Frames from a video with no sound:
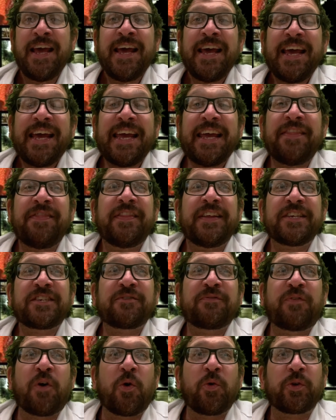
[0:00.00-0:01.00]
In this
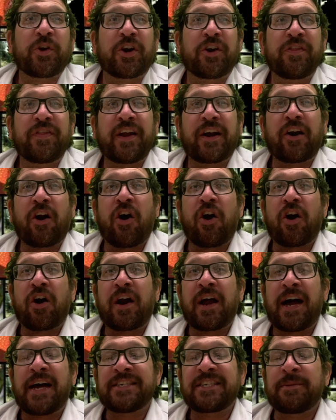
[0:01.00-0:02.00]
folder, there
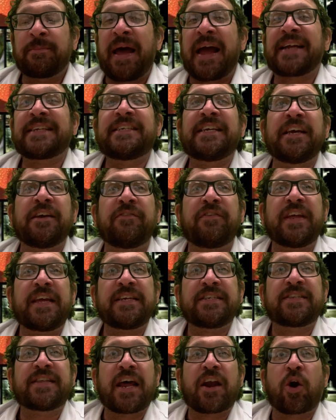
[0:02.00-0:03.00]
are some
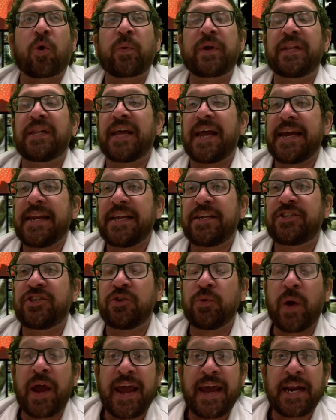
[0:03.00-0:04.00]
activities that are related
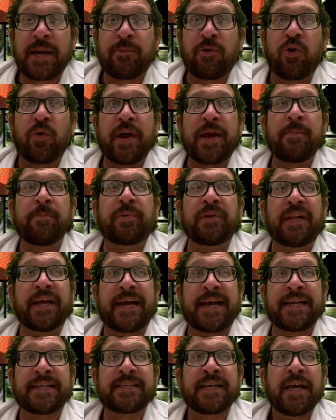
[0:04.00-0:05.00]
to animal and
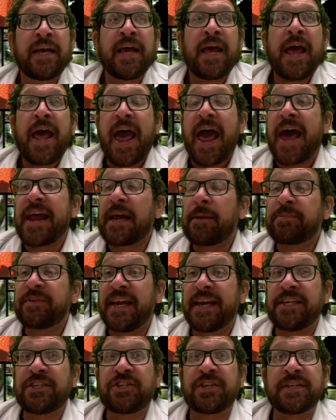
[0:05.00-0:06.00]
plant
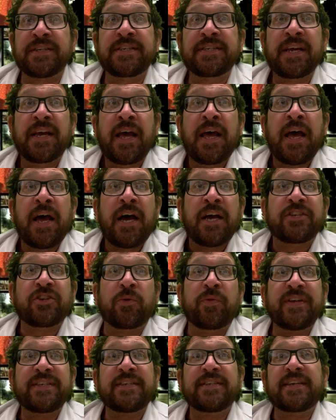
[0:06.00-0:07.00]
adaptations. So
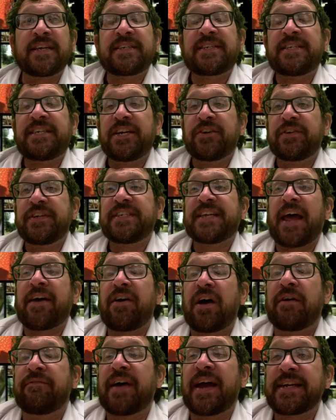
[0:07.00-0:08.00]
this is a series
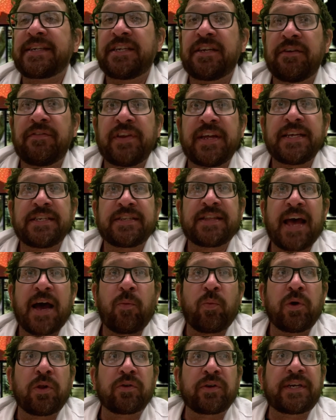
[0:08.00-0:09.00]
of activities that
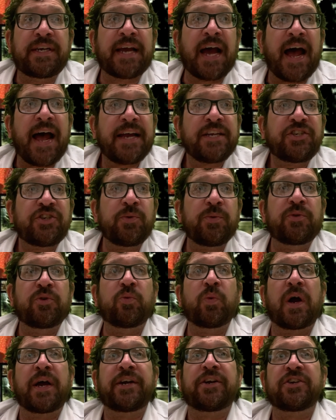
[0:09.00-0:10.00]
will guide you
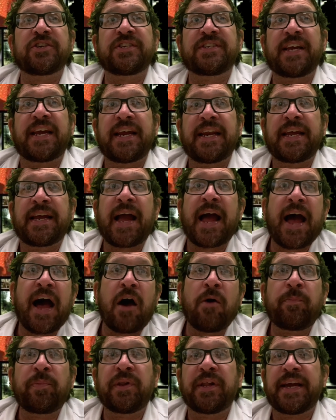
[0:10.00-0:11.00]
through understanding
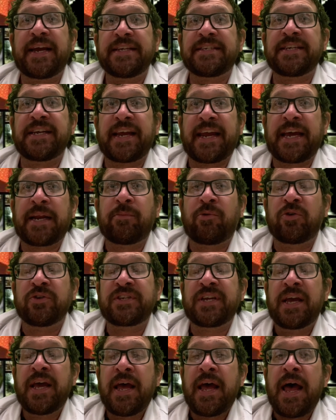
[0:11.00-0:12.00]
how plants and
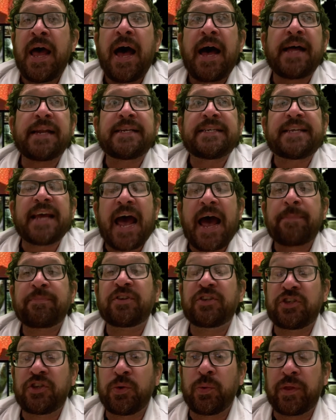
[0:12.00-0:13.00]
animals
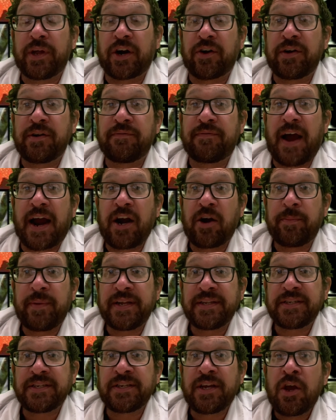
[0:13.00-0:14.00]
adapt to their
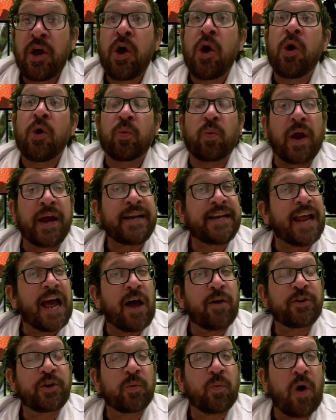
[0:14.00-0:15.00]
environments. Right
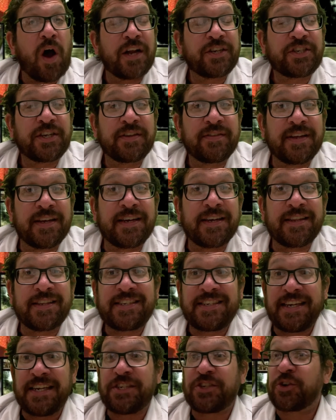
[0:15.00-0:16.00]
now you're watching the
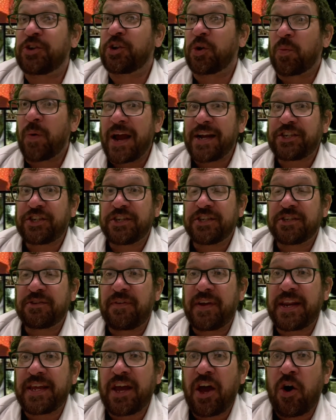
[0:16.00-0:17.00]
teacher directions
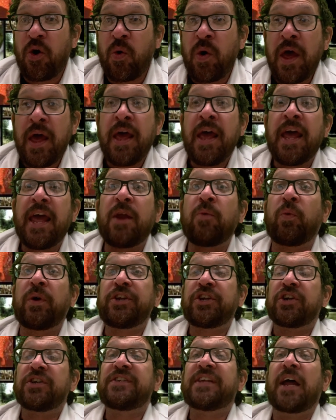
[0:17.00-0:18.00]
video, and when
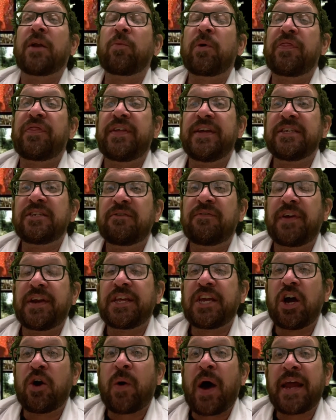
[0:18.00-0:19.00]
you're done with this
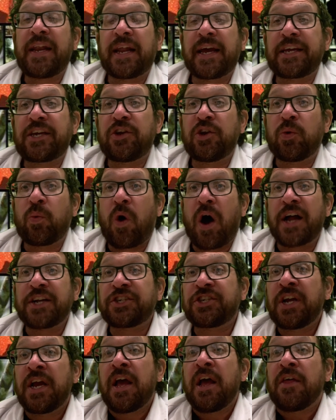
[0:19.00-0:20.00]
video, I'd like you to
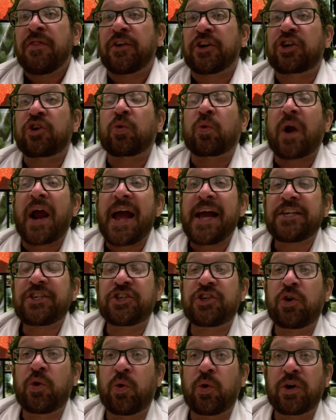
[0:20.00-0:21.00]
watch the
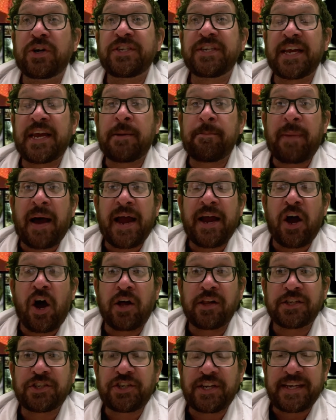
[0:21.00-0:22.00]
Crash Course in
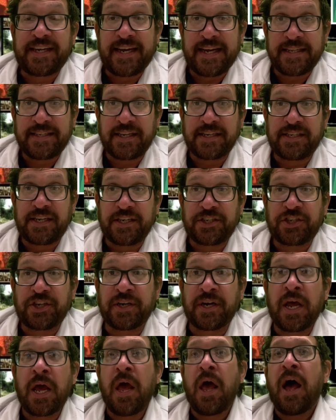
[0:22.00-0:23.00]
Biology Kids
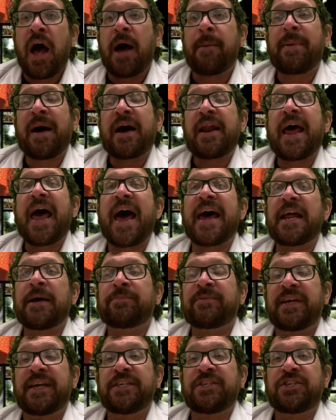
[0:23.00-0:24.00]
Edition about
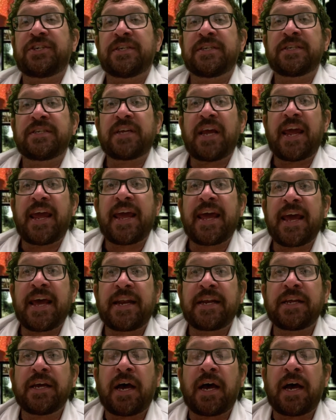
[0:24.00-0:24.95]
adaptations, and